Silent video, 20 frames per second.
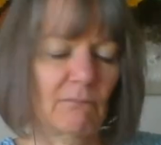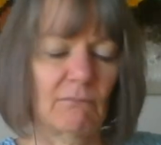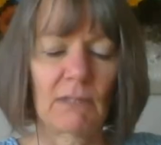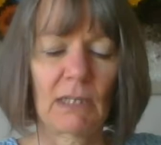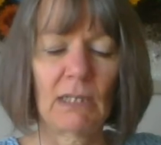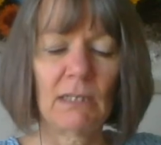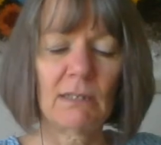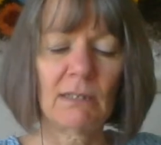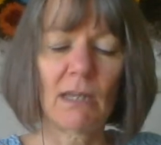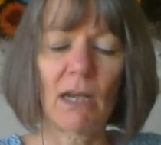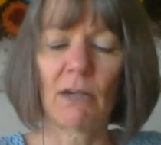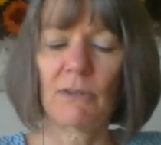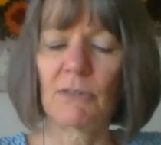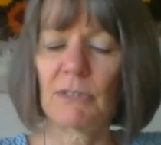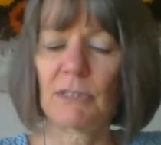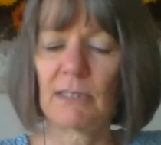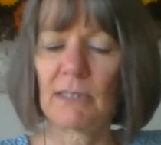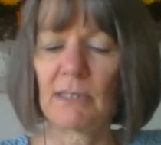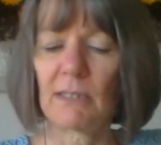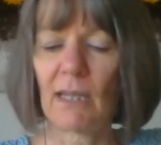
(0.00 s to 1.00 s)
It's hard
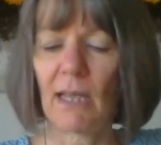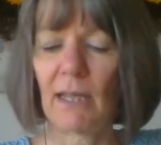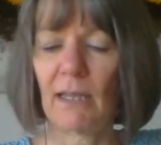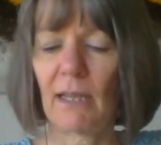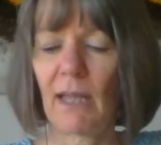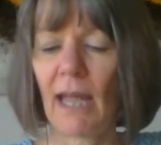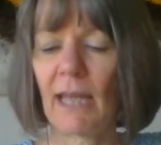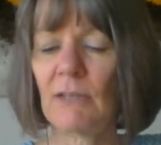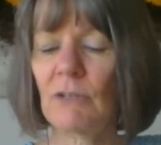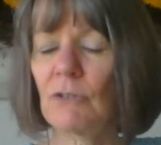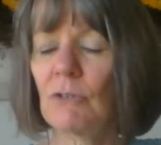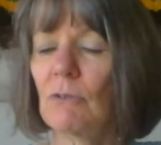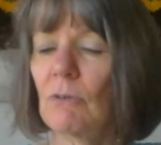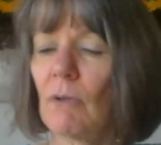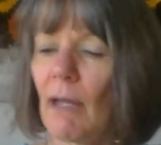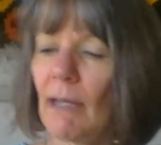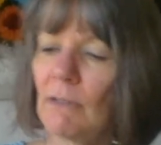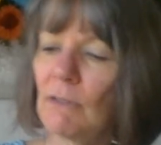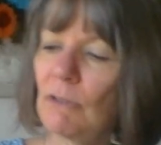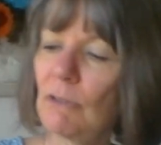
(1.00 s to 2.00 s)
to say. I
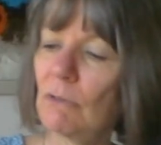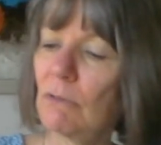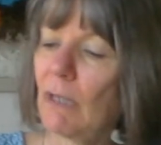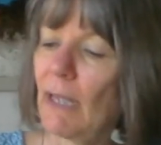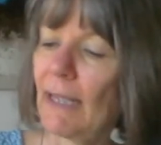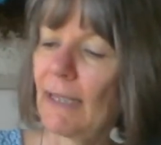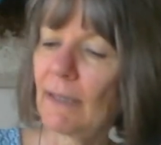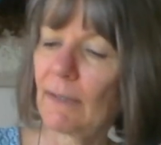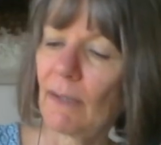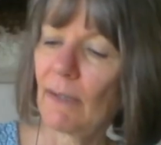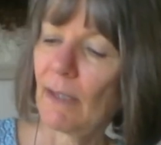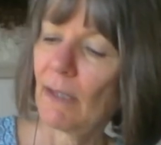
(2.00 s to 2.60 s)
do like